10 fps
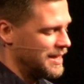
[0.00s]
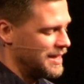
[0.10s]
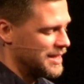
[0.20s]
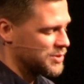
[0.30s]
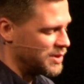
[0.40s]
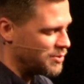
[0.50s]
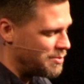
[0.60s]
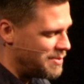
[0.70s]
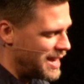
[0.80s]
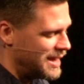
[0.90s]
As we
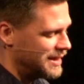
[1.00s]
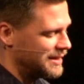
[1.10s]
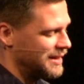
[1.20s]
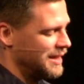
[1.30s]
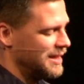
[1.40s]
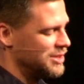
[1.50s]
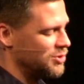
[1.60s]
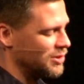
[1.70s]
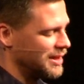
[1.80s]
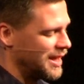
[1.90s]
remain in
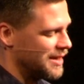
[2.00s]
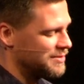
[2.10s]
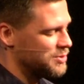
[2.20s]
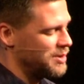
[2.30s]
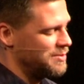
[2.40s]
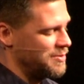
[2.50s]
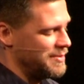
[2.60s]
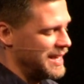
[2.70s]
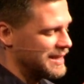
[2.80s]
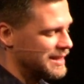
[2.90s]
your love, as we
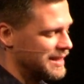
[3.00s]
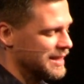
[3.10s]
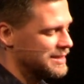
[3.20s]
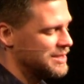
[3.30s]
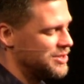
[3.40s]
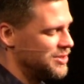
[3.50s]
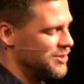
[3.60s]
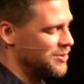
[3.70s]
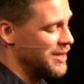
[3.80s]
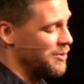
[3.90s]
remain connected to
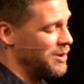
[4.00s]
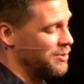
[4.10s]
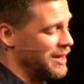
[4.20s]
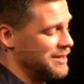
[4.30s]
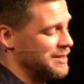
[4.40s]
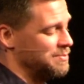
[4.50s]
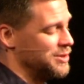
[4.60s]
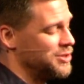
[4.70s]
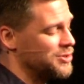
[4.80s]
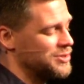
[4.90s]
you, that we will end up
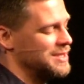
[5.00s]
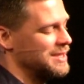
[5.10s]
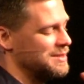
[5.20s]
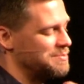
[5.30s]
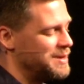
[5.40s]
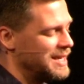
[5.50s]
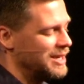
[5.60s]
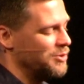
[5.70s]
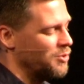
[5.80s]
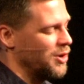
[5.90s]
producing and
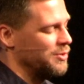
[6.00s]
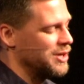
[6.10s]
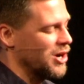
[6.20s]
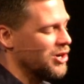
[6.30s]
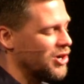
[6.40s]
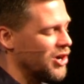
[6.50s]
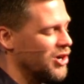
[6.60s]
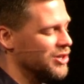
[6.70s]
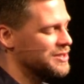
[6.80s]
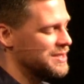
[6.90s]
being what we are
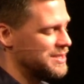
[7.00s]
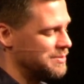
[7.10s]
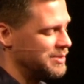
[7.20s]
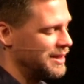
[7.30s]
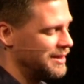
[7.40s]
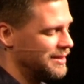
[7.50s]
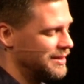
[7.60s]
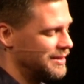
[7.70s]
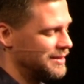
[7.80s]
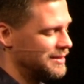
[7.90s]
called to be.
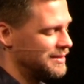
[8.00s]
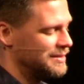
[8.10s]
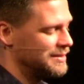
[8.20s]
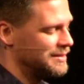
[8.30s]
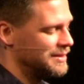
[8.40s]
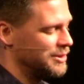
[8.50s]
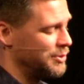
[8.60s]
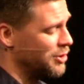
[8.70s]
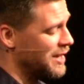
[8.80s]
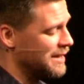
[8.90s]
That we
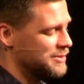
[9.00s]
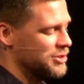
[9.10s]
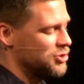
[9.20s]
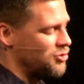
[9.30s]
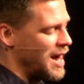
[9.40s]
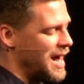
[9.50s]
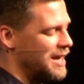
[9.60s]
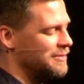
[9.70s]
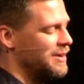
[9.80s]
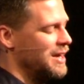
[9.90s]
don't have to
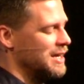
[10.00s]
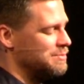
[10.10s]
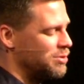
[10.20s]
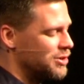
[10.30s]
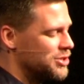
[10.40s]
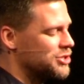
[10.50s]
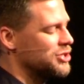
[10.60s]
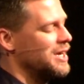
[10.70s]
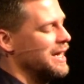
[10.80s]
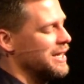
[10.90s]
strive and push
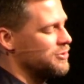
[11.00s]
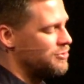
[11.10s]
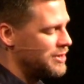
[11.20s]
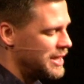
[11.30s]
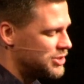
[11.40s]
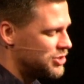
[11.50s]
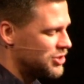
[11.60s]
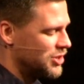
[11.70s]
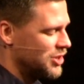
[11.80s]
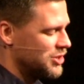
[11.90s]
and reach
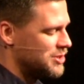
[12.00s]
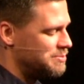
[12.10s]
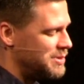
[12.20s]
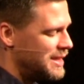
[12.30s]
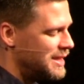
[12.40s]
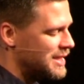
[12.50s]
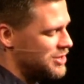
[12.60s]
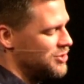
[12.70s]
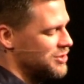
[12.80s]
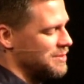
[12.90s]
to be and
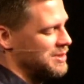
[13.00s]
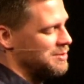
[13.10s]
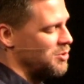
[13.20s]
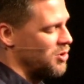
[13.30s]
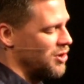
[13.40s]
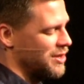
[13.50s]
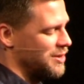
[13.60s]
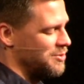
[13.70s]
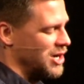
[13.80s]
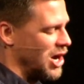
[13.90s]
do something more than
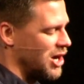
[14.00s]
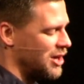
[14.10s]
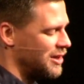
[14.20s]
we are,